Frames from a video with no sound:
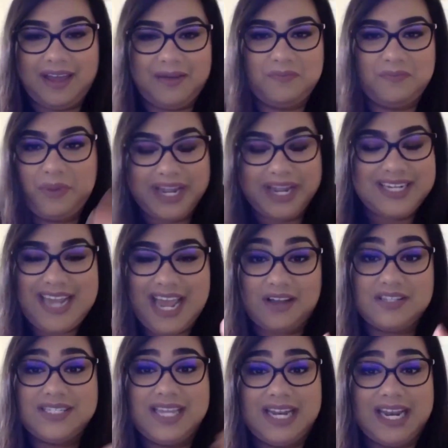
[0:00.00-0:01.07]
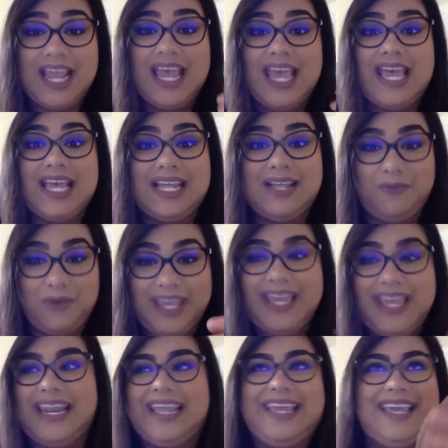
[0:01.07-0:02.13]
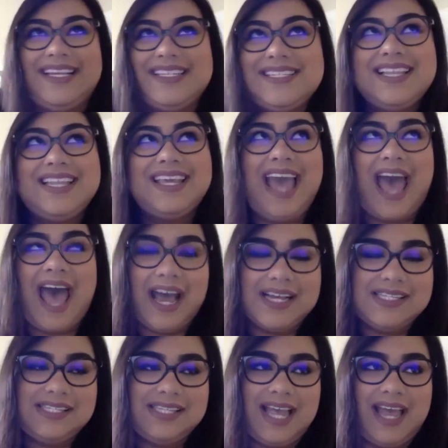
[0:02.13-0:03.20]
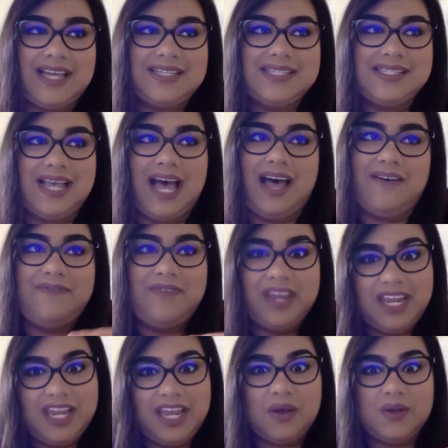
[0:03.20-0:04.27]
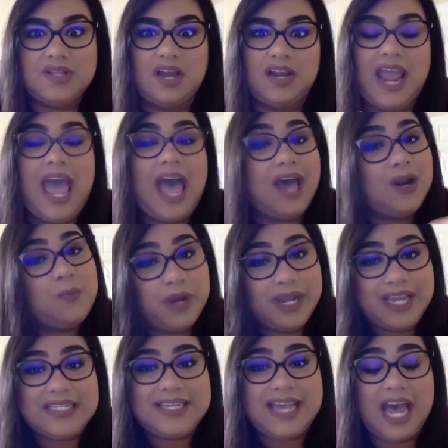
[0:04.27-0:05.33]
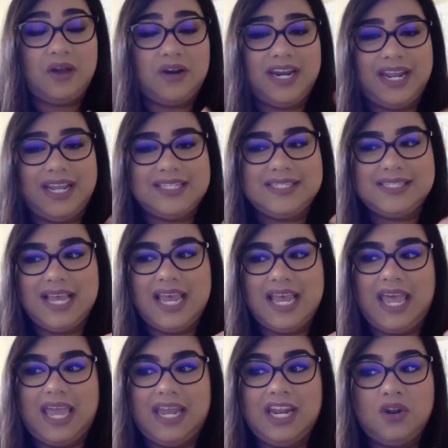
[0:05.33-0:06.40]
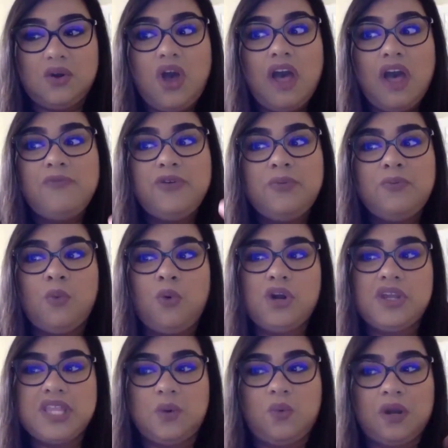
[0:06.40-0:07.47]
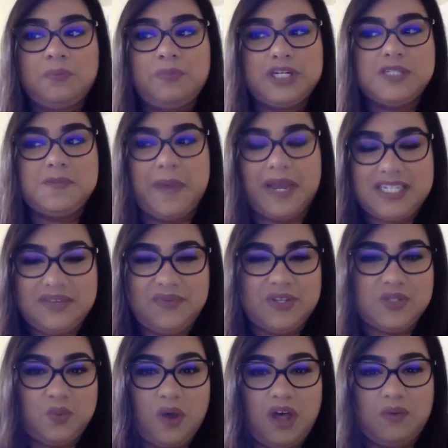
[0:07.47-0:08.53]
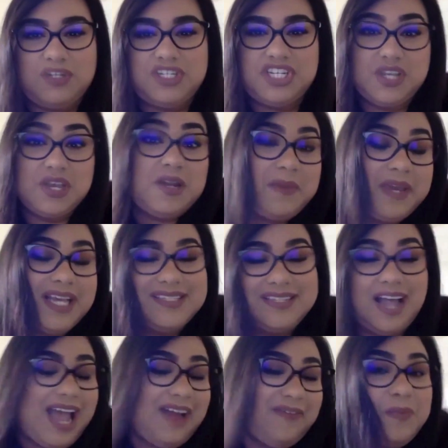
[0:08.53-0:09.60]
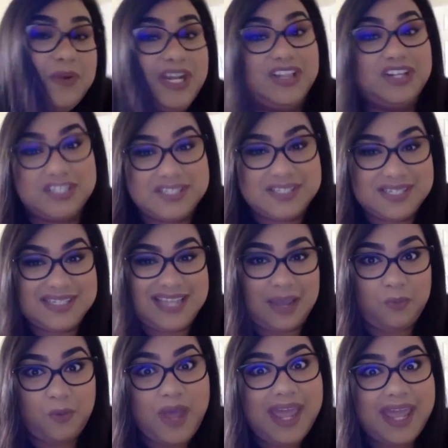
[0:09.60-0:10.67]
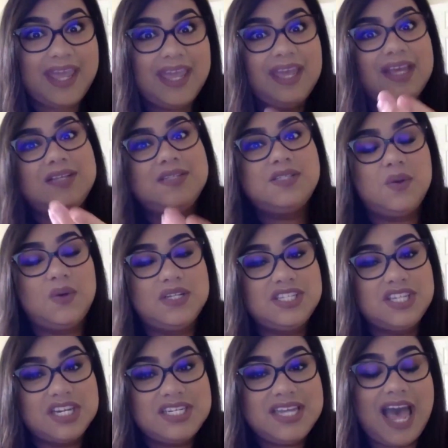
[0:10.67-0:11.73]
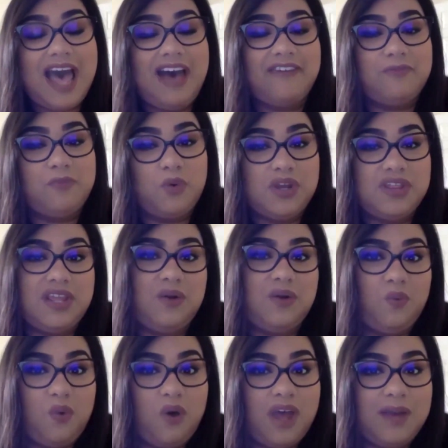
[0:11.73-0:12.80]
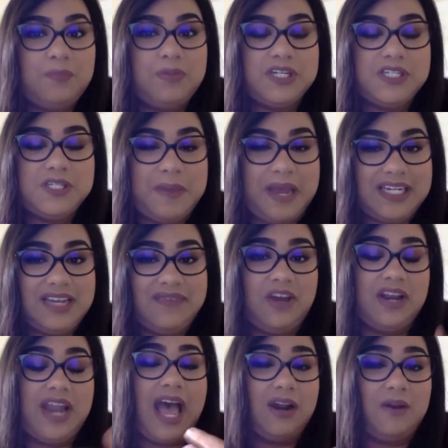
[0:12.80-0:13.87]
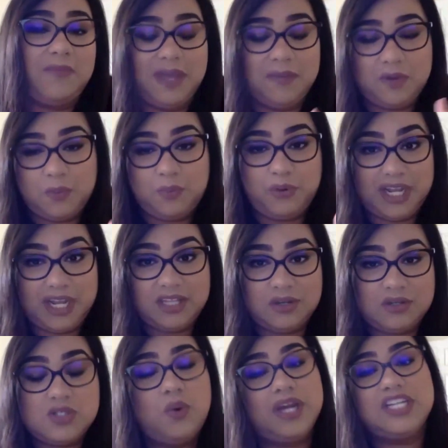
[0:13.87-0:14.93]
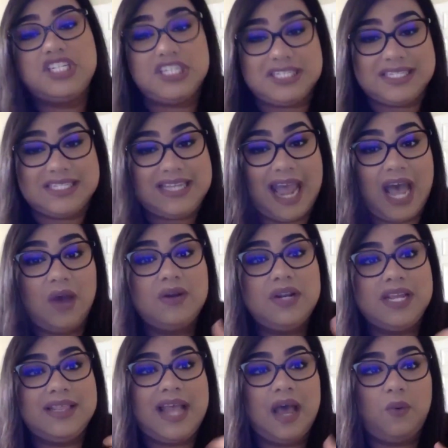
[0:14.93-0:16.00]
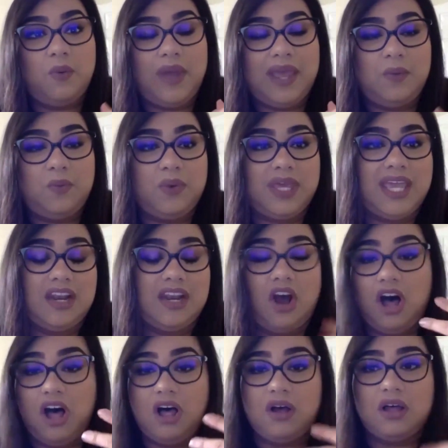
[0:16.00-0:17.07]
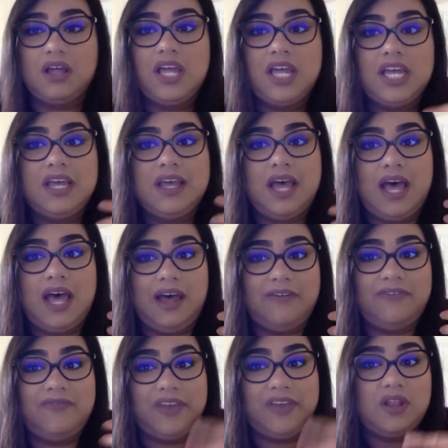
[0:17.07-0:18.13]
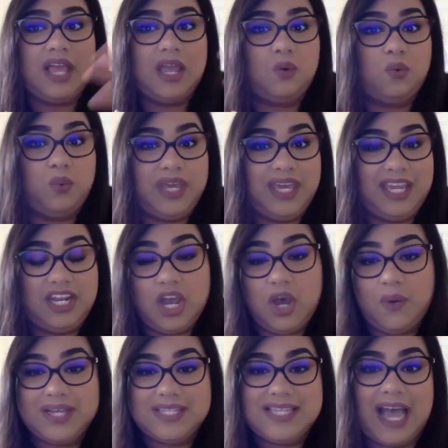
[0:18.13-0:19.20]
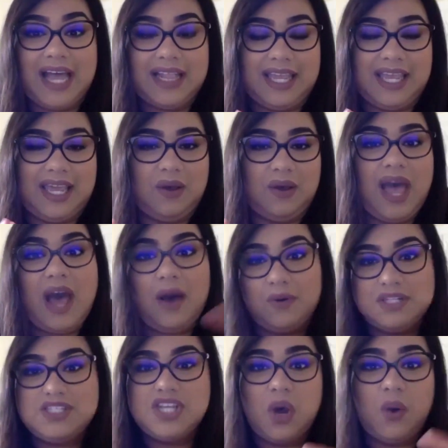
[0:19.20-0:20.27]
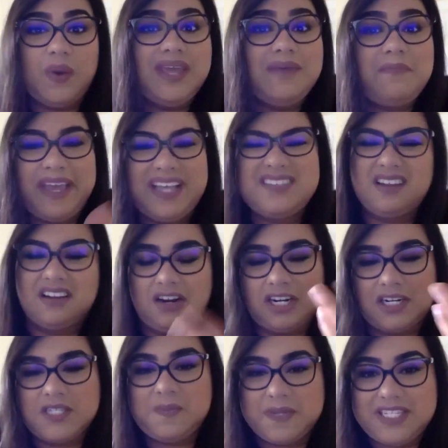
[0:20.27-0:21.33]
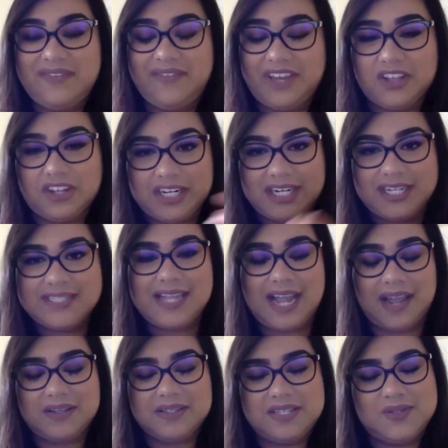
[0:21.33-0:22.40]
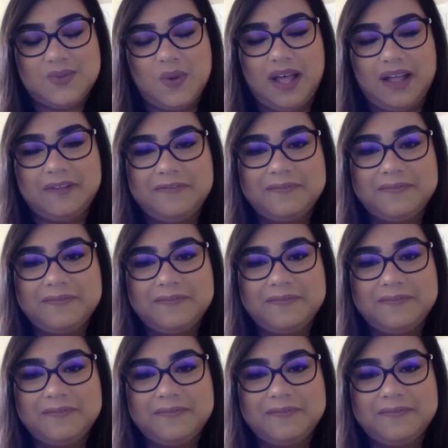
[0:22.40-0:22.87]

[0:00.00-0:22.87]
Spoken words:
breakdowns, and we can easily access videos on how to break it down, and it'll come from more than one perspective as well, which is good because not everybody learns the same way. So it's good to have more than one perspective on how to be able to break those questions down, and that way we can all feel like we know exactly how it's going based on our specific learning styles as well.